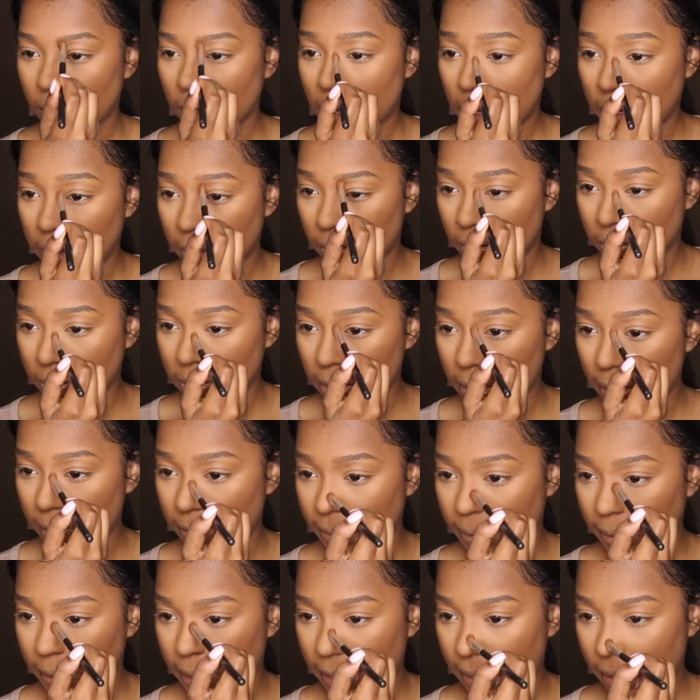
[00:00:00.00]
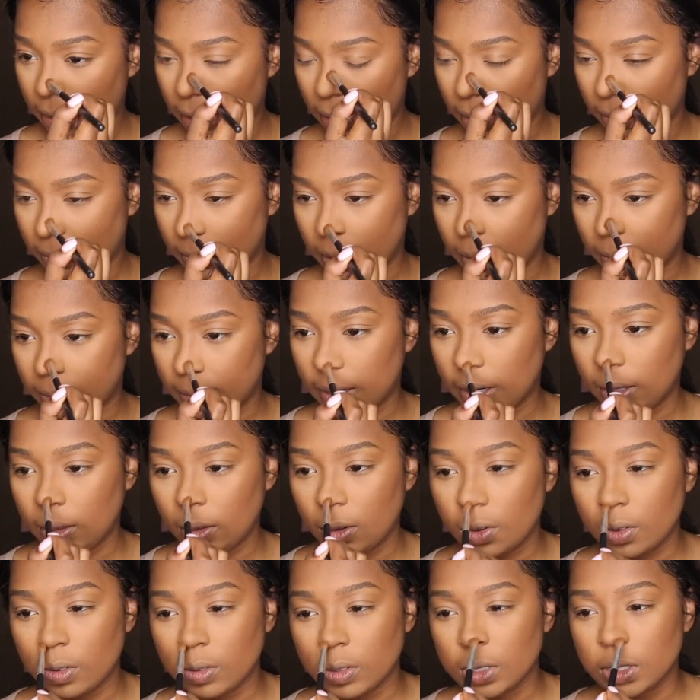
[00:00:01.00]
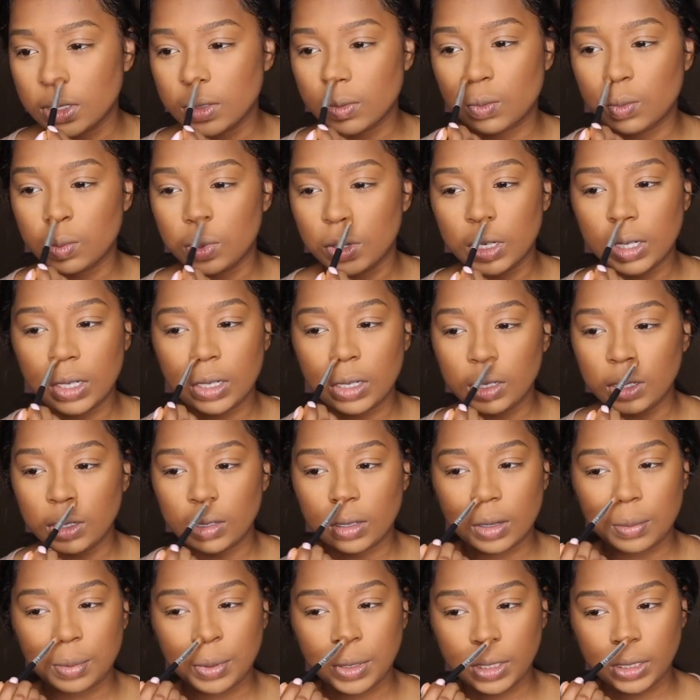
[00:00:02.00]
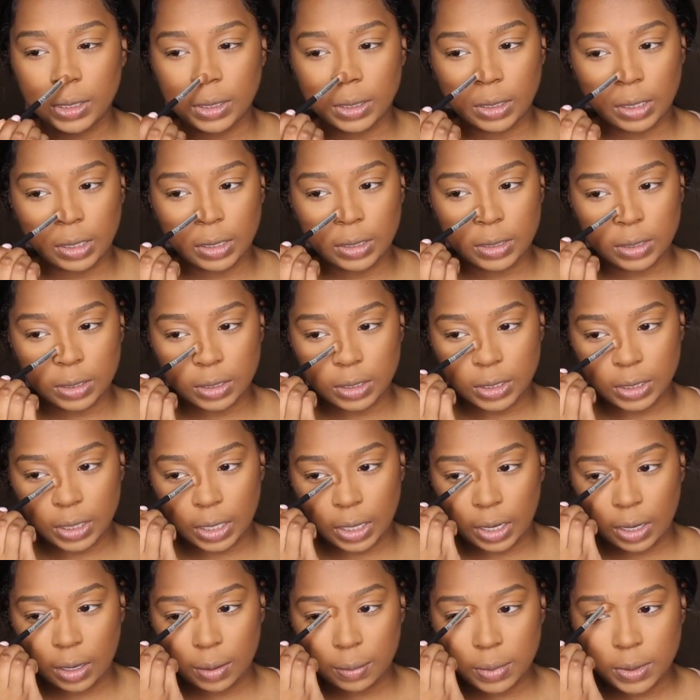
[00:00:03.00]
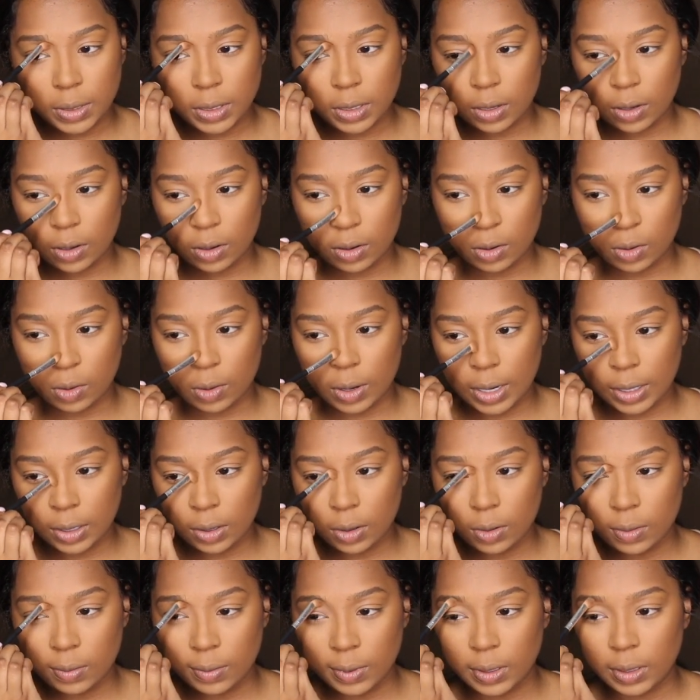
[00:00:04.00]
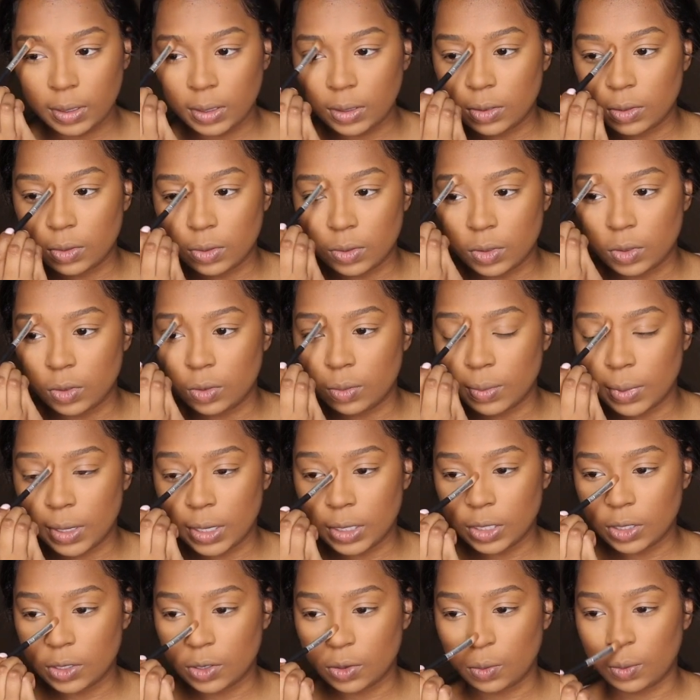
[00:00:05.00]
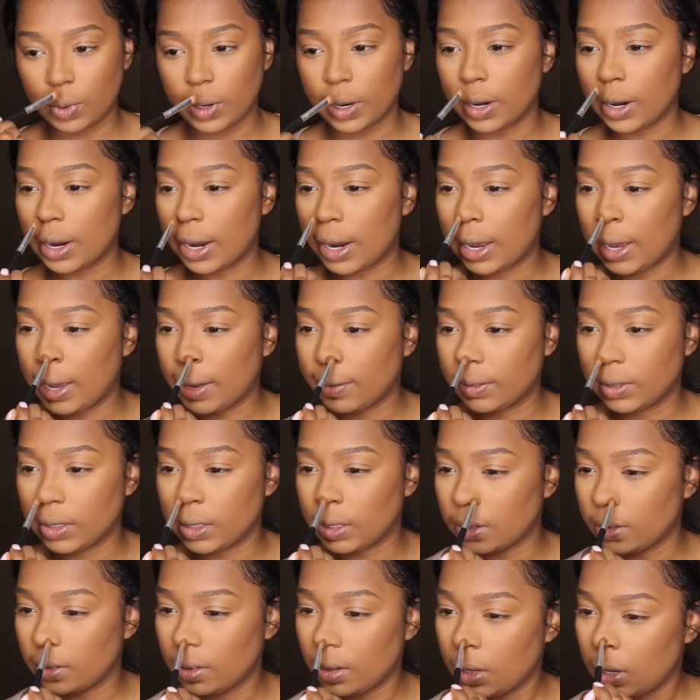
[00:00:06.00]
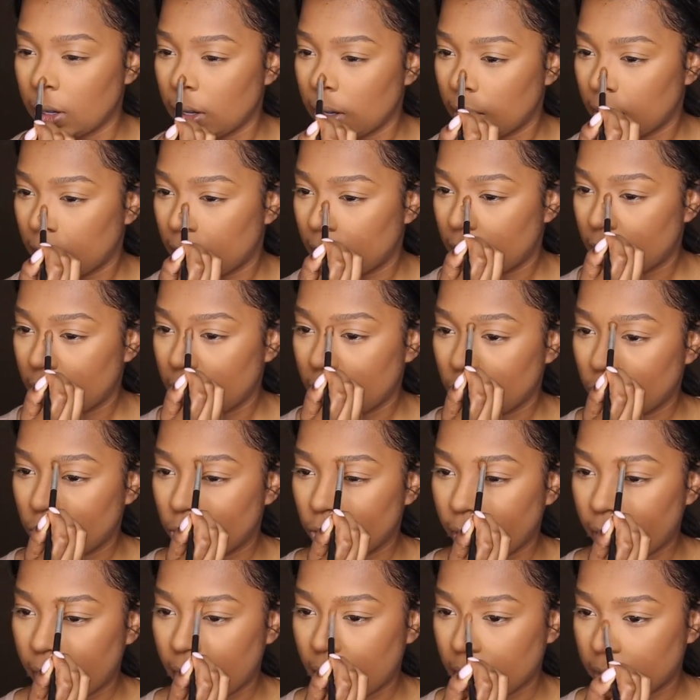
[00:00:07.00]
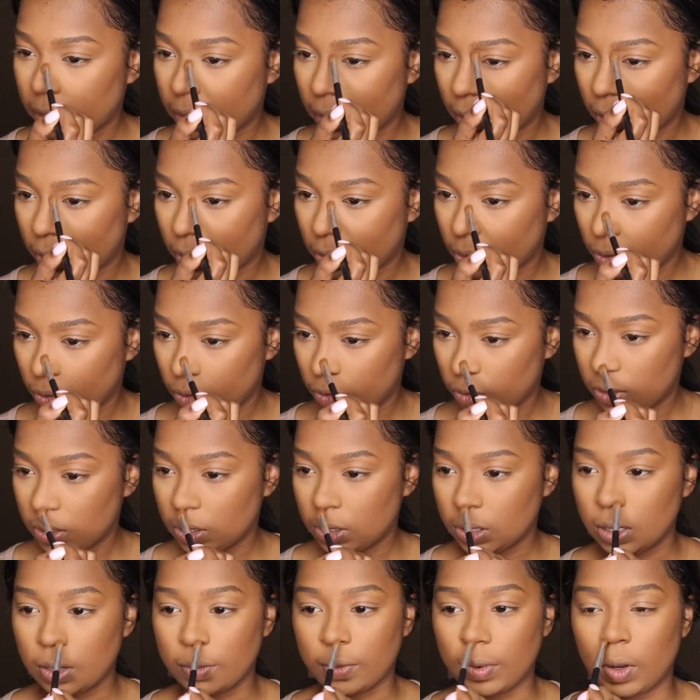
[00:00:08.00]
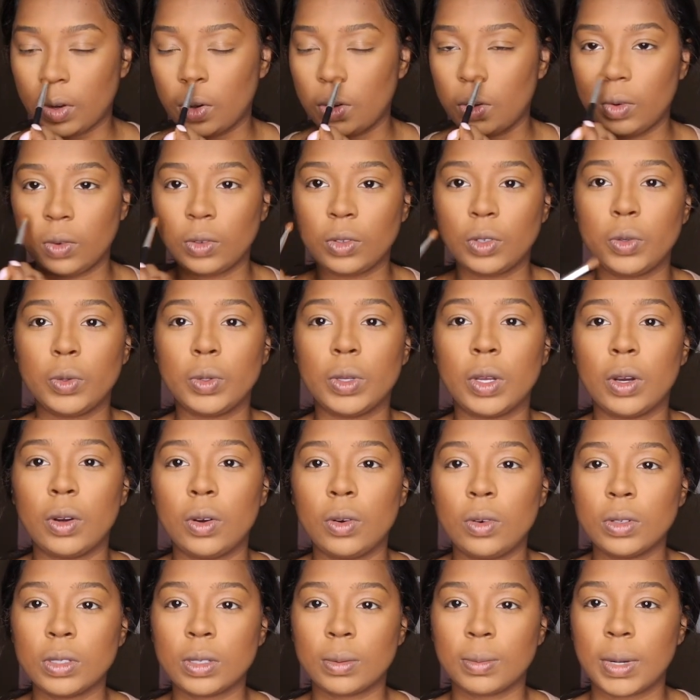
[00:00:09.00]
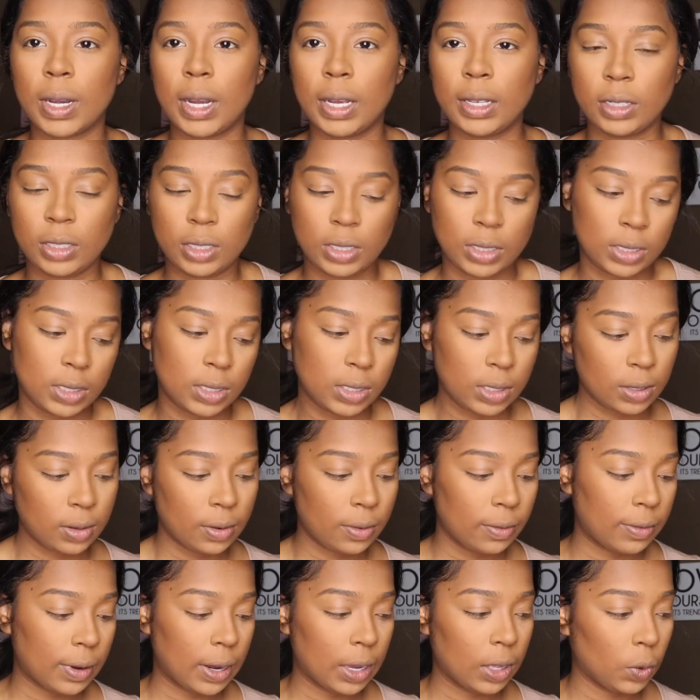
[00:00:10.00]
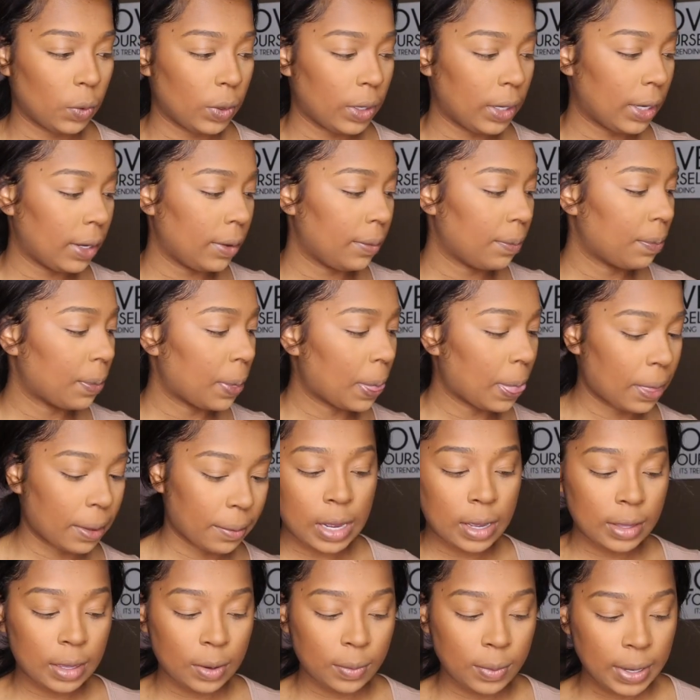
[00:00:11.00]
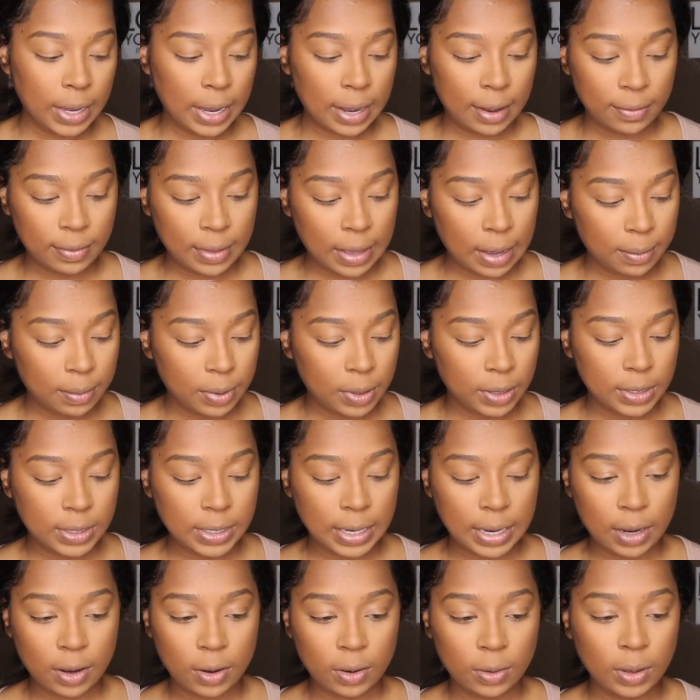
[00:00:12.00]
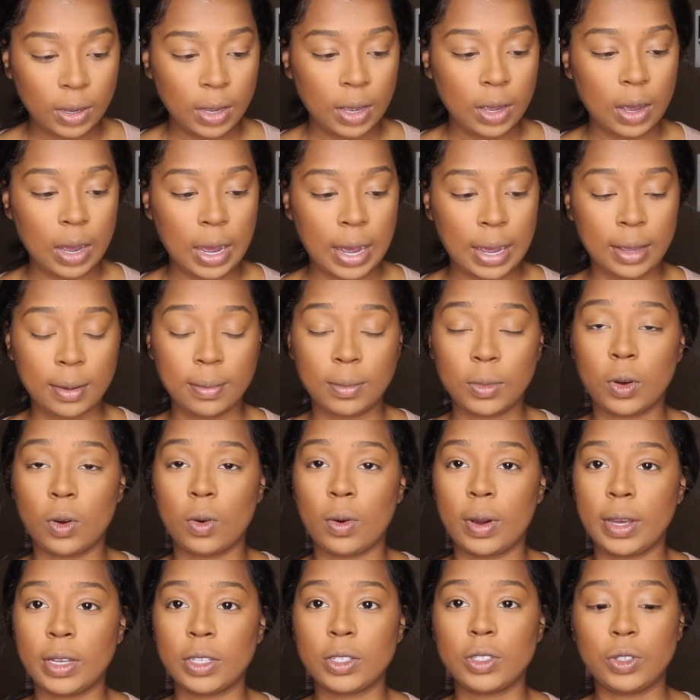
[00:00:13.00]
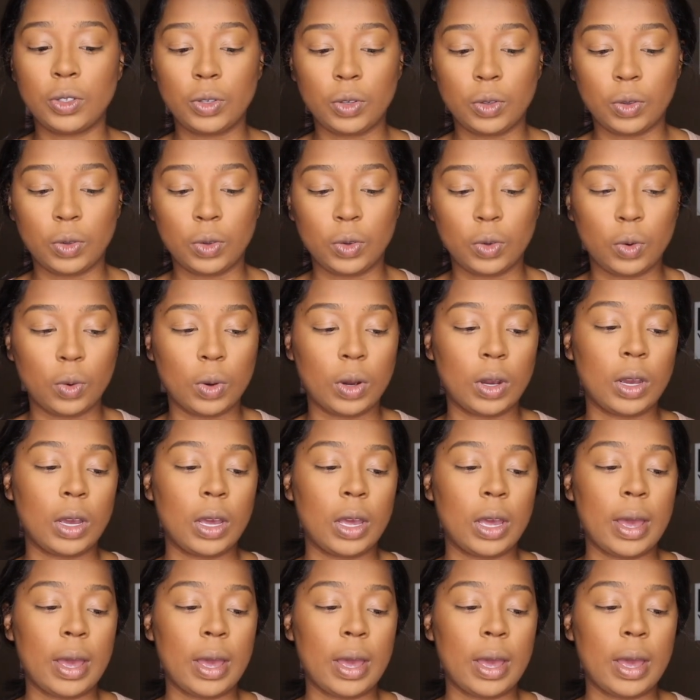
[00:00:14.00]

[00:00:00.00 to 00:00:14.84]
And then on top of that, I mean my nose is a pretty decent shape, so I don't really do too much to where I have to create the illusion of a whole new nose. I'm kind of just following it. Now that we have that put down, I am going to